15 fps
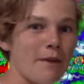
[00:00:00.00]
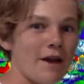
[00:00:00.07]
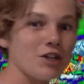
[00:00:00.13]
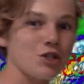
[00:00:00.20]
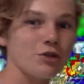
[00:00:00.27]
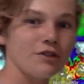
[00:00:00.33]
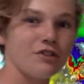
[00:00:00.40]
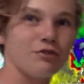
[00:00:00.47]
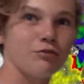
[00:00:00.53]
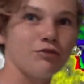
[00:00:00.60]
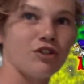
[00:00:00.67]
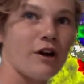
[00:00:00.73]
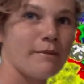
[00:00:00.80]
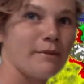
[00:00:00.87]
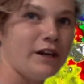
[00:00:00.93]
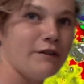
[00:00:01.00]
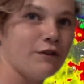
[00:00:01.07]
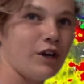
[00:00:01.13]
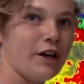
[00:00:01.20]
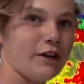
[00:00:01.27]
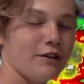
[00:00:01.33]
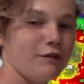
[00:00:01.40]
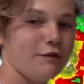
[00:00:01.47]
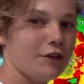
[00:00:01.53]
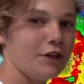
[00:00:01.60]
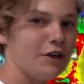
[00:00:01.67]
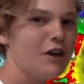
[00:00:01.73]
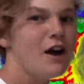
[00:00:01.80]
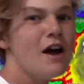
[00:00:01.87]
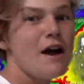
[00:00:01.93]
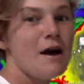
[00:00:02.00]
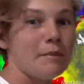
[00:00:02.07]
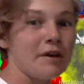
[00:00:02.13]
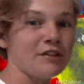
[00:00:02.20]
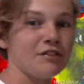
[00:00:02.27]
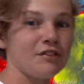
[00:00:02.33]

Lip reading: make sure to subscribe and leave a like on the video. Plus